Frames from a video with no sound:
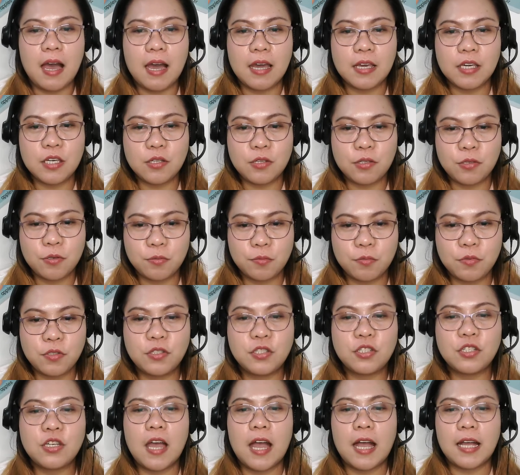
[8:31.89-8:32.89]
YouTube
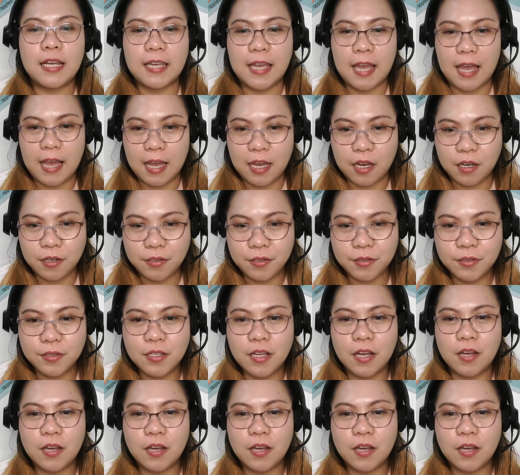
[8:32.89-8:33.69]
account.